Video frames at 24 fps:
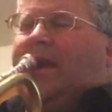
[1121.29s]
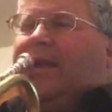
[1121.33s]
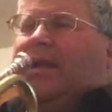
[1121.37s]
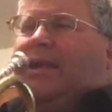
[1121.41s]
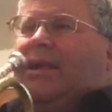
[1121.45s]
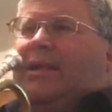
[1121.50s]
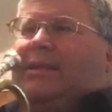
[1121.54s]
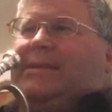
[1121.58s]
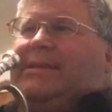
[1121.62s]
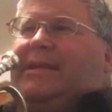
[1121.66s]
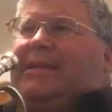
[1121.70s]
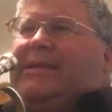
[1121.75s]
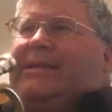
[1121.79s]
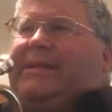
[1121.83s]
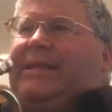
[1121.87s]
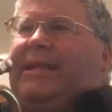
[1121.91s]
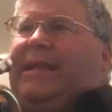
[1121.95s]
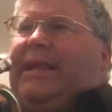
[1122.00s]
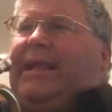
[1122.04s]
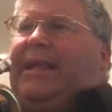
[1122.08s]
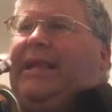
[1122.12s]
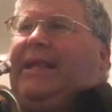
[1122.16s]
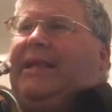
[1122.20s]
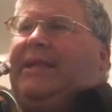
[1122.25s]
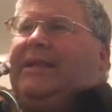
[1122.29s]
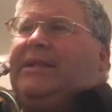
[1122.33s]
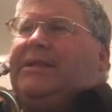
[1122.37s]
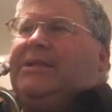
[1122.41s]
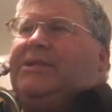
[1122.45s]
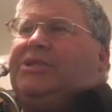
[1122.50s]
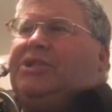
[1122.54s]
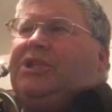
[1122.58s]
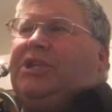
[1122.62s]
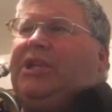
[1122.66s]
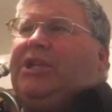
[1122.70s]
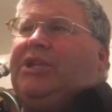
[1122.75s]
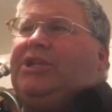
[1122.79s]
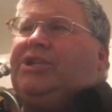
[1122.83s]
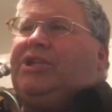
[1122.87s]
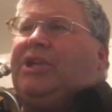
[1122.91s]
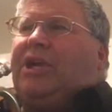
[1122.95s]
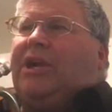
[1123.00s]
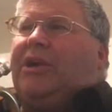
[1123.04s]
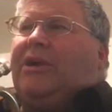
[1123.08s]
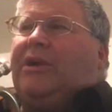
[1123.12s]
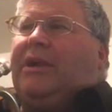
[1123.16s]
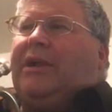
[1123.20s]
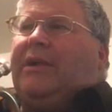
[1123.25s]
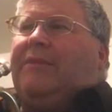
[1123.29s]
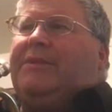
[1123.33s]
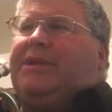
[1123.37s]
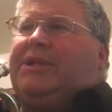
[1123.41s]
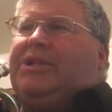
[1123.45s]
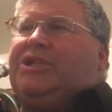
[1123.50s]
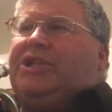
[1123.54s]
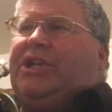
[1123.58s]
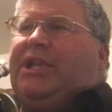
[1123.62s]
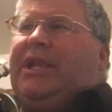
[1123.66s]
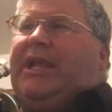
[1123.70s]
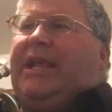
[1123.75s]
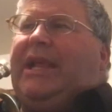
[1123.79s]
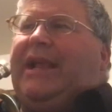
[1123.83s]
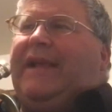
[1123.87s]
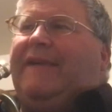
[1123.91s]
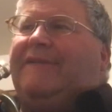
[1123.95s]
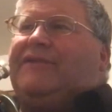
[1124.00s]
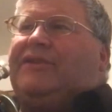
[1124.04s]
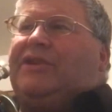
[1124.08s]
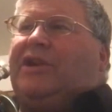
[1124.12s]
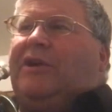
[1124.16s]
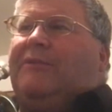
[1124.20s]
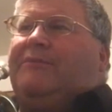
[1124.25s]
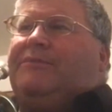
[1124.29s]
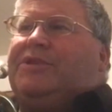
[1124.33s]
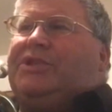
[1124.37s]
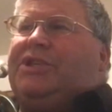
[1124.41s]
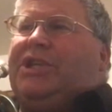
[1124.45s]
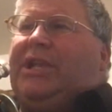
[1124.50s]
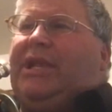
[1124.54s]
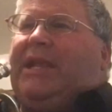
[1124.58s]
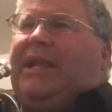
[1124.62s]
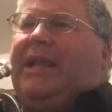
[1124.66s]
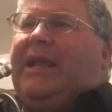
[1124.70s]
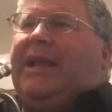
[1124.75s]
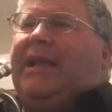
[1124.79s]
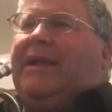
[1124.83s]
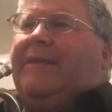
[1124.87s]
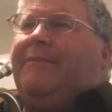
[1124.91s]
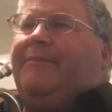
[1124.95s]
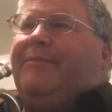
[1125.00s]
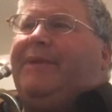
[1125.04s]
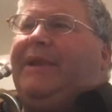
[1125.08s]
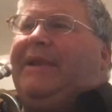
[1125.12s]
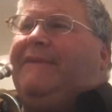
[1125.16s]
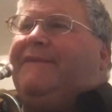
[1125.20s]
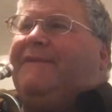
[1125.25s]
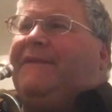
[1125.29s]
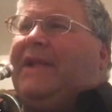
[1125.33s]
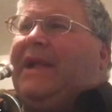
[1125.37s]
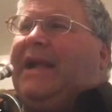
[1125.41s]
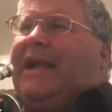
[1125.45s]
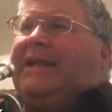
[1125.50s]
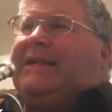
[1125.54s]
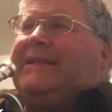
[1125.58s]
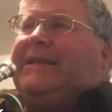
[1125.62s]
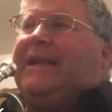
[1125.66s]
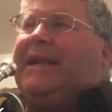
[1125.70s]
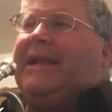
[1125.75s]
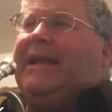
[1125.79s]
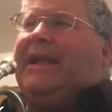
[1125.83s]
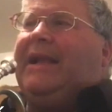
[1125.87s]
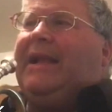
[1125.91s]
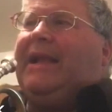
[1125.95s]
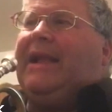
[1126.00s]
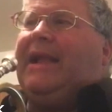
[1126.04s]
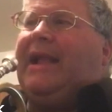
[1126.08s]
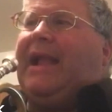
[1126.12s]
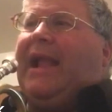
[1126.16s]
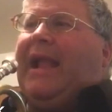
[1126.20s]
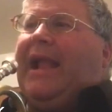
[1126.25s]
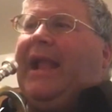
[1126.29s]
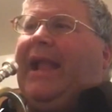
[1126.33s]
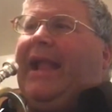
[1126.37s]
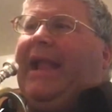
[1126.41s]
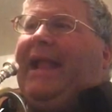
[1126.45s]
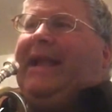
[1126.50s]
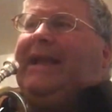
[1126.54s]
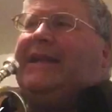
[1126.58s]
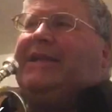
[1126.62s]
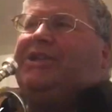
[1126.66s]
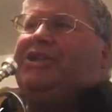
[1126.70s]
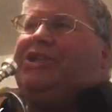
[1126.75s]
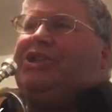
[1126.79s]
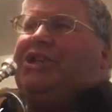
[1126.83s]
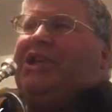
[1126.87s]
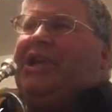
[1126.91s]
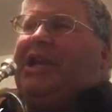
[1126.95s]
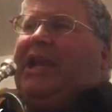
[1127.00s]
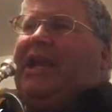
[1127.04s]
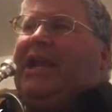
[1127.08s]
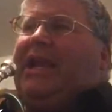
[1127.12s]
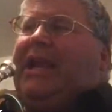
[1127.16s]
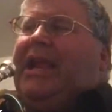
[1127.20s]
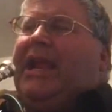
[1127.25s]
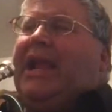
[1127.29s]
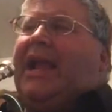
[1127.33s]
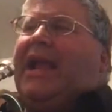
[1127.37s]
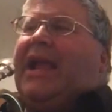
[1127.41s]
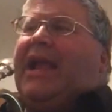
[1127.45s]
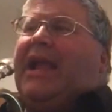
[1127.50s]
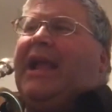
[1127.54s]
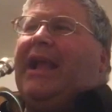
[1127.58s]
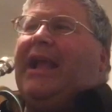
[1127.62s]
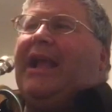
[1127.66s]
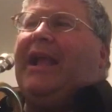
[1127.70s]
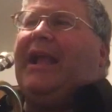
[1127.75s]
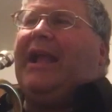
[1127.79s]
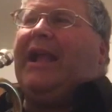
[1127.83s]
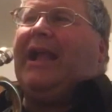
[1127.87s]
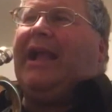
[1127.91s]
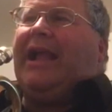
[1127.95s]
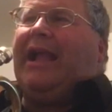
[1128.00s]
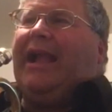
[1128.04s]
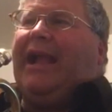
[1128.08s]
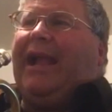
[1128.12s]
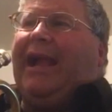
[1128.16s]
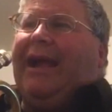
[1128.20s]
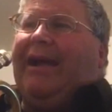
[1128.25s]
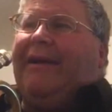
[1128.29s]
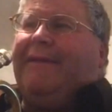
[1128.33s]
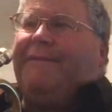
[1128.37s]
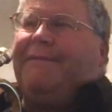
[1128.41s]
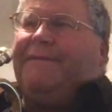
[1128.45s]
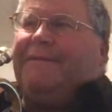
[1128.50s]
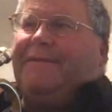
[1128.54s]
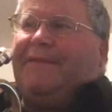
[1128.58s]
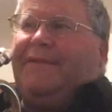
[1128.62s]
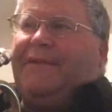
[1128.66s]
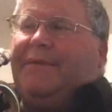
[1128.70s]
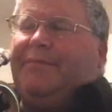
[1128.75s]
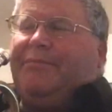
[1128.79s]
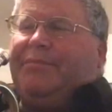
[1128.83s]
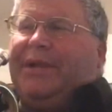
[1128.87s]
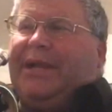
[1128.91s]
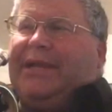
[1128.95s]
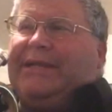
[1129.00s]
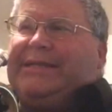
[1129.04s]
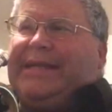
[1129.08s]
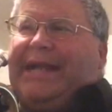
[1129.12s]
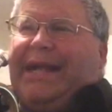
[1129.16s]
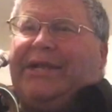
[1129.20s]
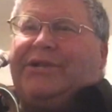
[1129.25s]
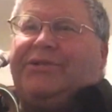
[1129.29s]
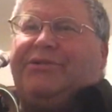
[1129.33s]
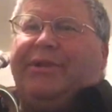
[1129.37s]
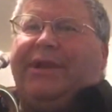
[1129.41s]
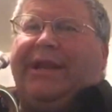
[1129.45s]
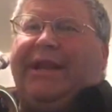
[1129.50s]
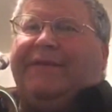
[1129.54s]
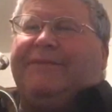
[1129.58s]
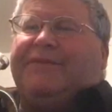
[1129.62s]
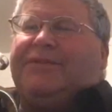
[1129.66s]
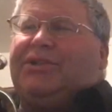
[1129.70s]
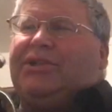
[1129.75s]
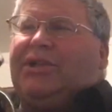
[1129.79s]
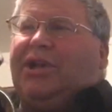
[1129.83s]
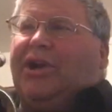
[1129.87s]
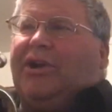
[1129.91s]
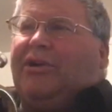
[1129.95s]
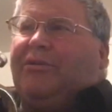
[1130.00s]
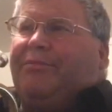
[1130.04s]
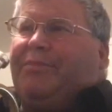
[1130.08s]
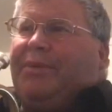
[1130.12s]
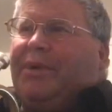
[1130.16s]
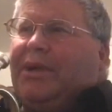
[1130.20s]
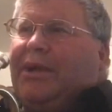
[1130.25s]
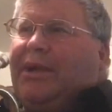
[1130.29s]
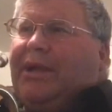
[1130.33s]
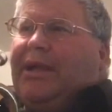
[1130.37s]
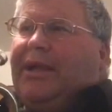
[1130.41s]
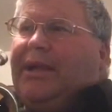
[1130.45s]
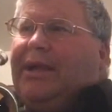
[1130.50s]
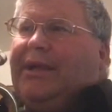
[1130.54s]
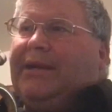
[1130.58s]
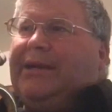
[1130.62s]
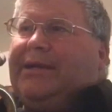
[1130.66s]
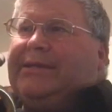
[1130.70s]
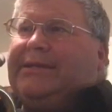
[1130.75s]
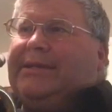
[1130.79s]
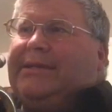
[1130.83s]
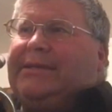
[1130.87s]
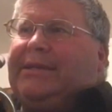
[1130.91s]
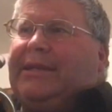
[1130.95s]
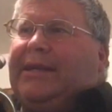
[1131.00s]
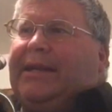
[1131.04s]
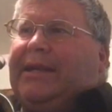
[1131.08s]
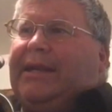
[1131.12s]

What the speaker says: it's a D, G, F sharp, G, B flat, A, G, F, but it's actually an F sharp because it's